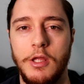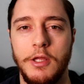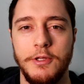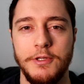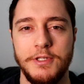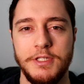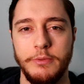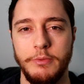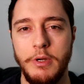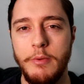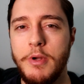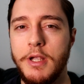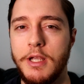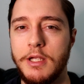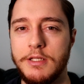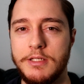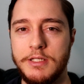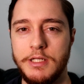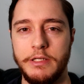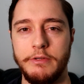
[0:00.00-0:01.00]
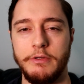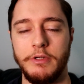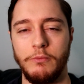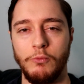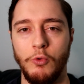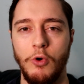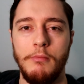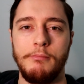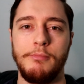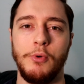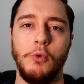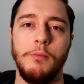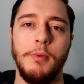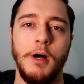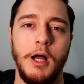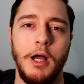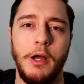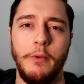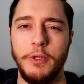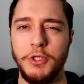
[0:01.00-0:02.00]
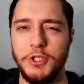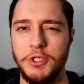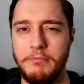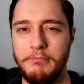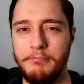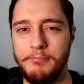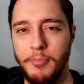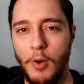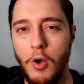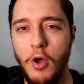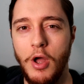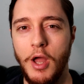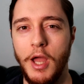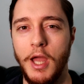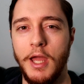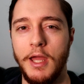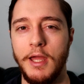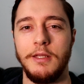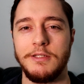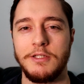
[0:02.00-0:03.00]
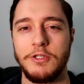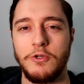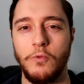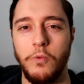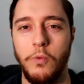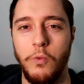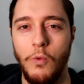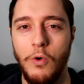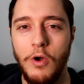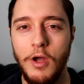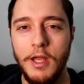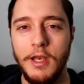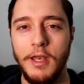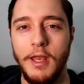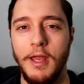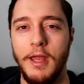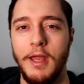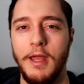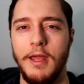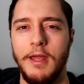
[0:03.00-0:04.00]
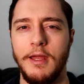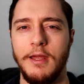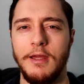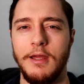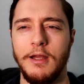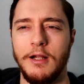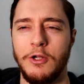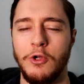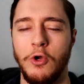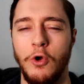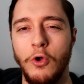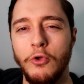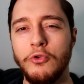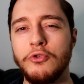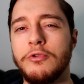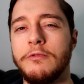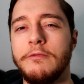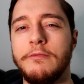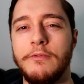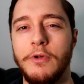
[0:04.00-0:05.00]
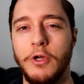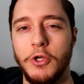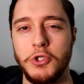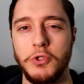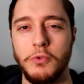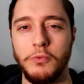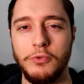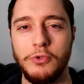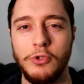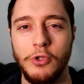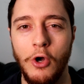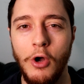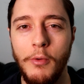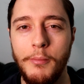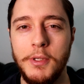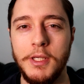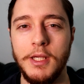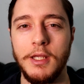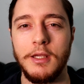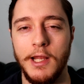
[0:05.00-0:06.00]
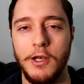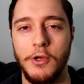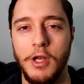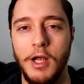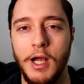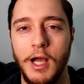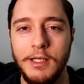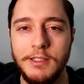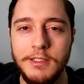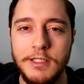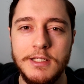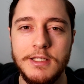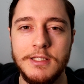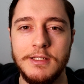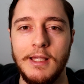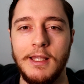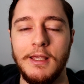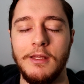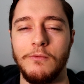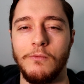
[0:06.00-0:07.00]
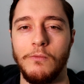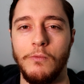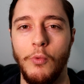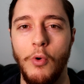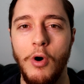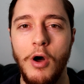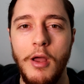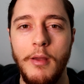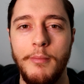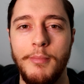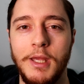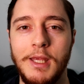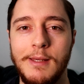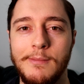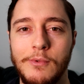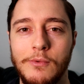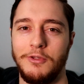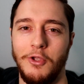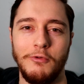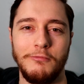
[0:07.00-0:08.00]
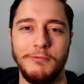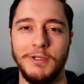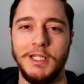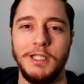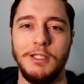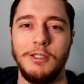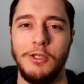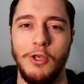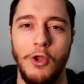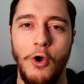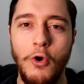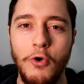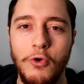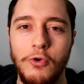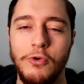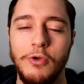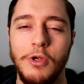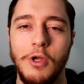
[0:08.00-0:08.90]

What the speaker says: So when we're considering what bull bar we should buy, it's quite a controversial topic, and I understand why people don't really know